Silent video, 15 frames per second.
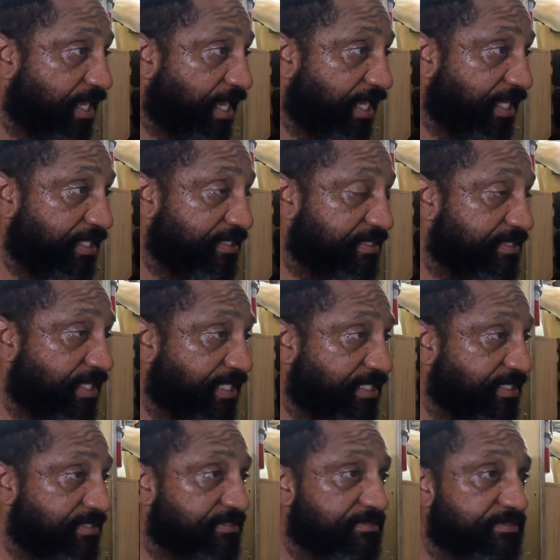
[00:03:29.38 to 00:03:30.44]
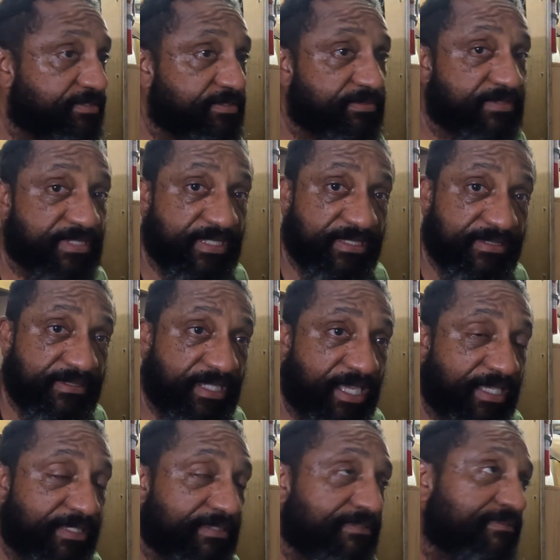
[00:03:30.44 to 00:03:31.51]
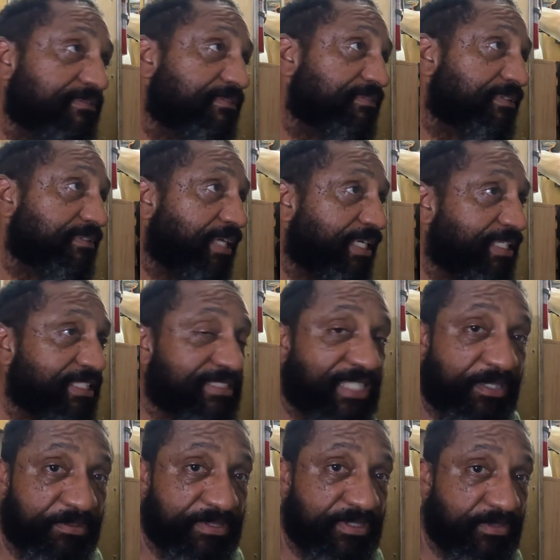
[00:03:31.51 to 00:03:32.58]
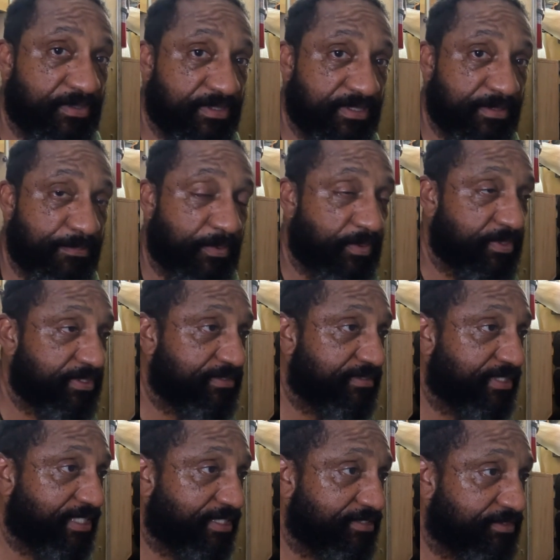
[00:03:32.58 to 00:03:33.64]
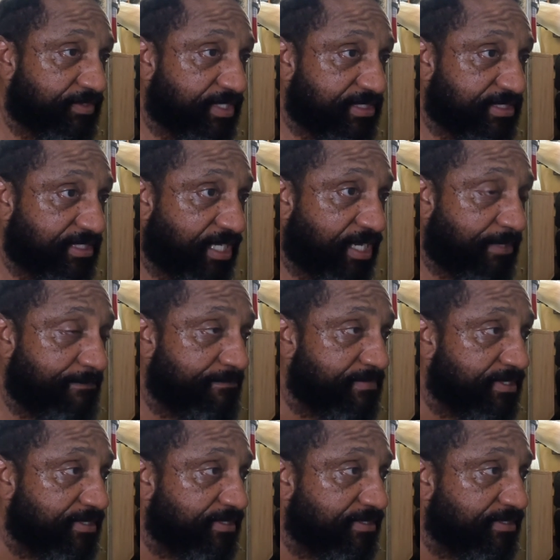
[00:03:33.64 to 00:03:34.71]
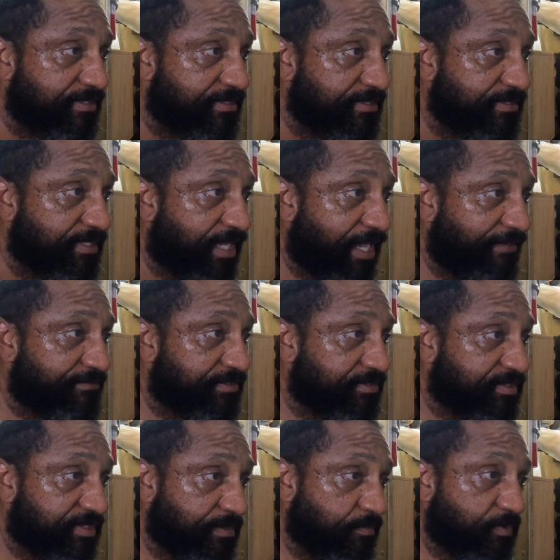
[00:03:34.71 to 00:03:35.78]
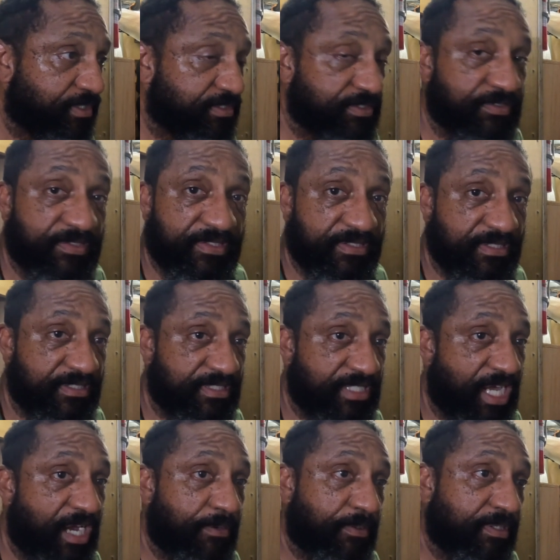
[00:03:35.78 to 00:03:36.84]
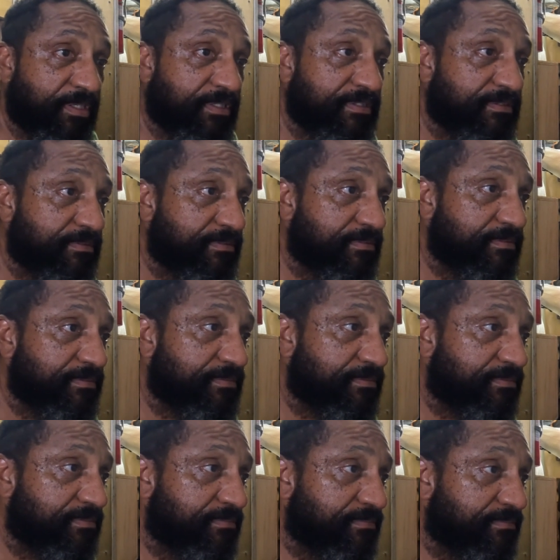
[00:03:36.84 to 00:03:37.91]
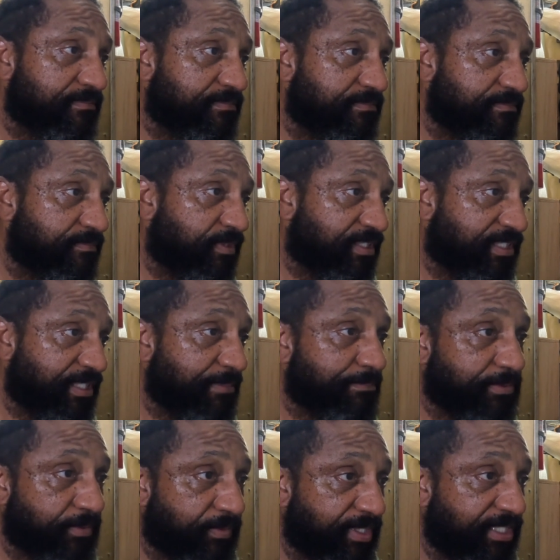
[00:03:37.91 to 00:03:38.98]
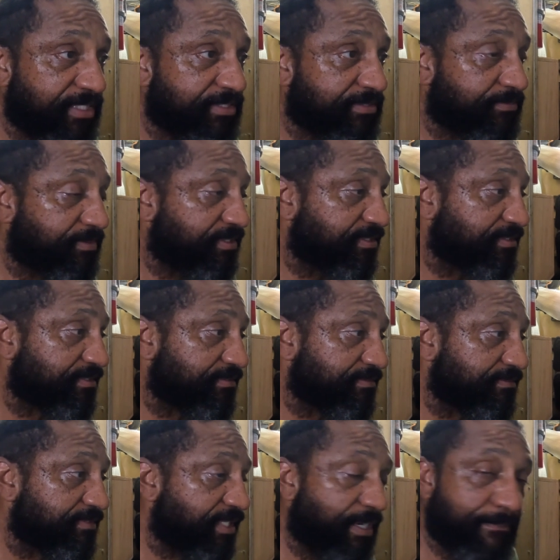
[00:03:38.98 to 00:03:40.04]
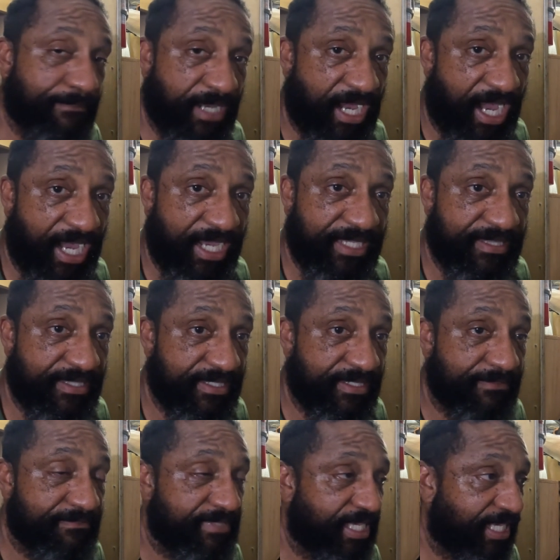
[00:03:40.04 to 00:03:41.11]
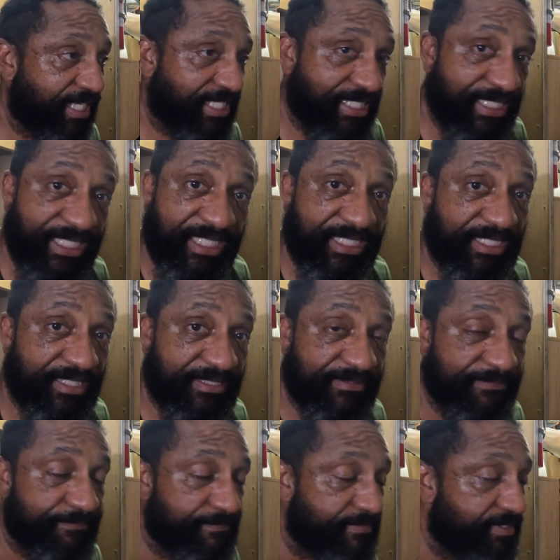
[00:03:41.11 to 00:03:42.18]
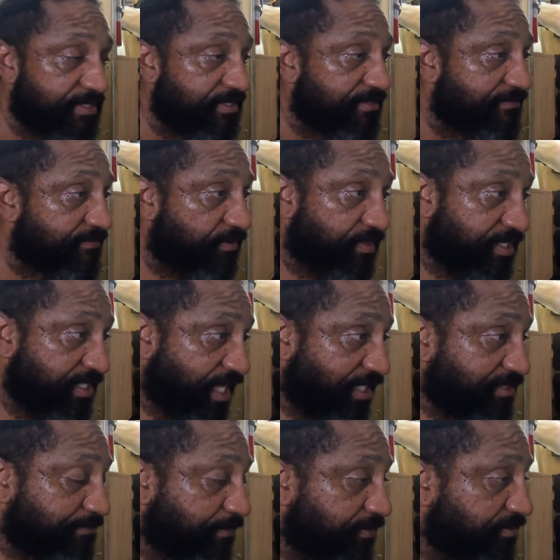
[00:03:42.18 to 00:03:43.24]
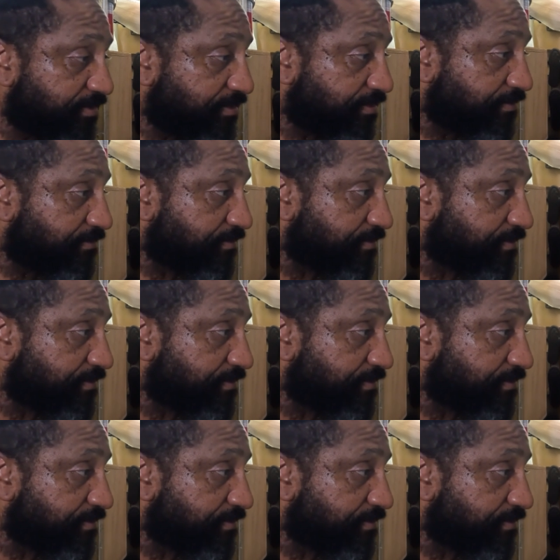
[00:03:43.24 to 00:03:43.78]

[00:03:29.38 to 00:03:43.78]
and they didn't do I guess I was sort of spoiled at a truck stop. After someone uses the shower, one of the employees would come behind them and clean it for the next person.